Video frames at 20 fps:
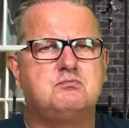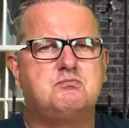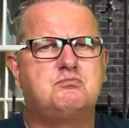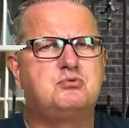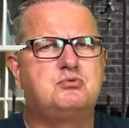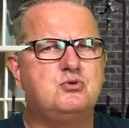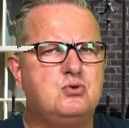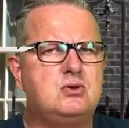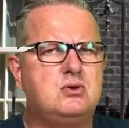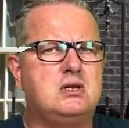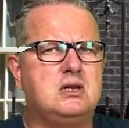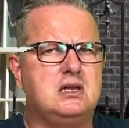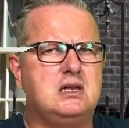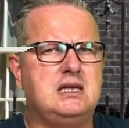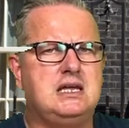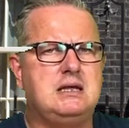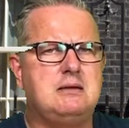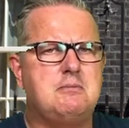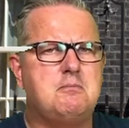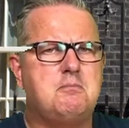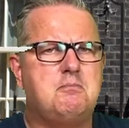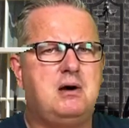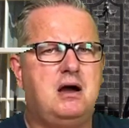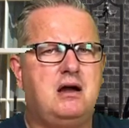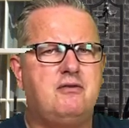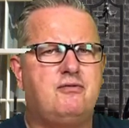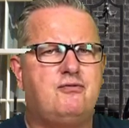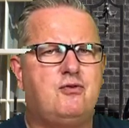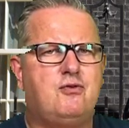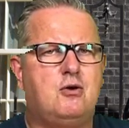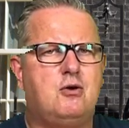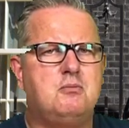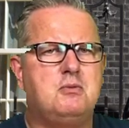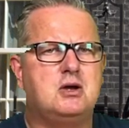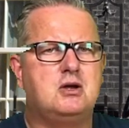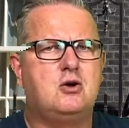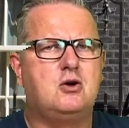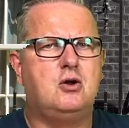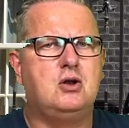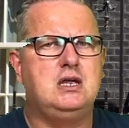brutally by a former
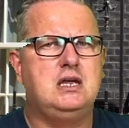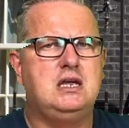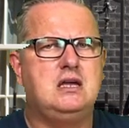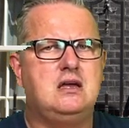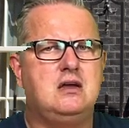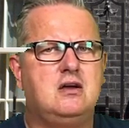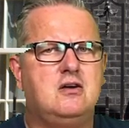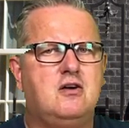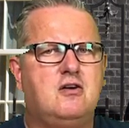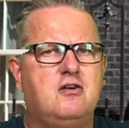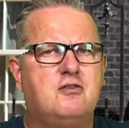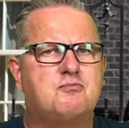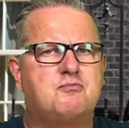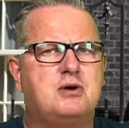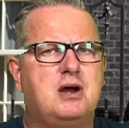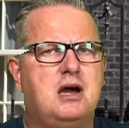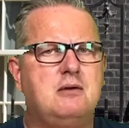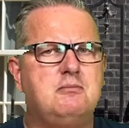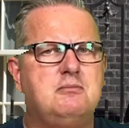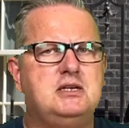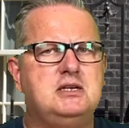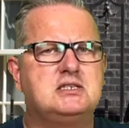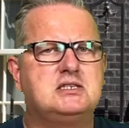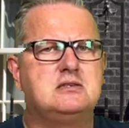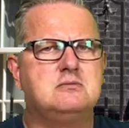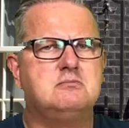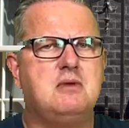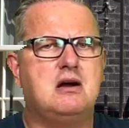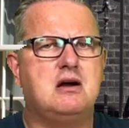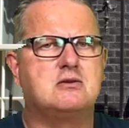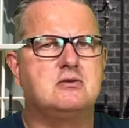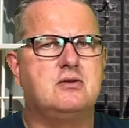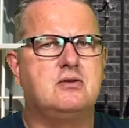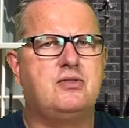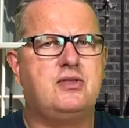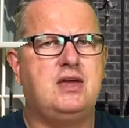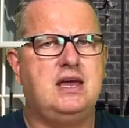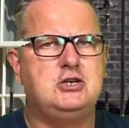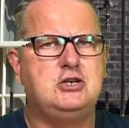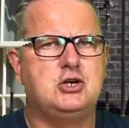colleague of Prime Minister Margaret
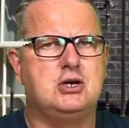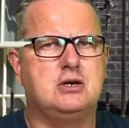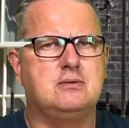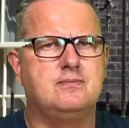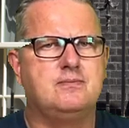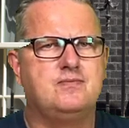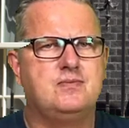Thatcher.